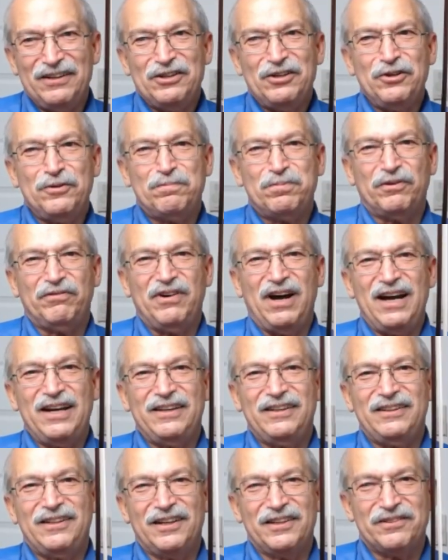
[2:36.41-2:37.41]
who
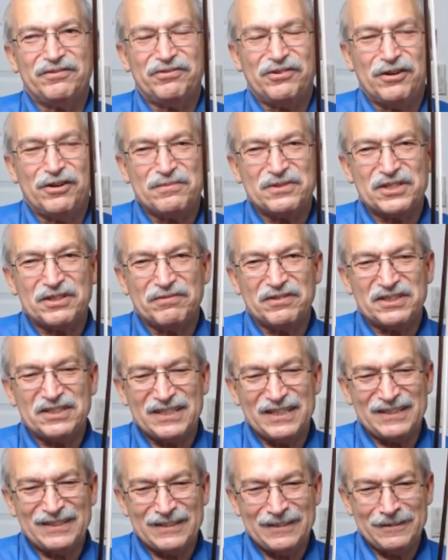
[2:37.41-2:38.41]
provided other forms of
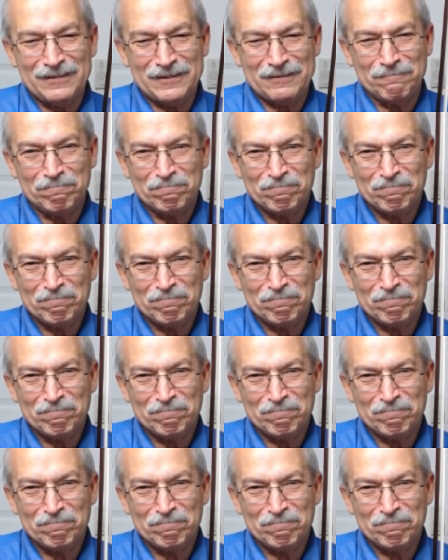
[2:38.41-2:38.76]
assistance.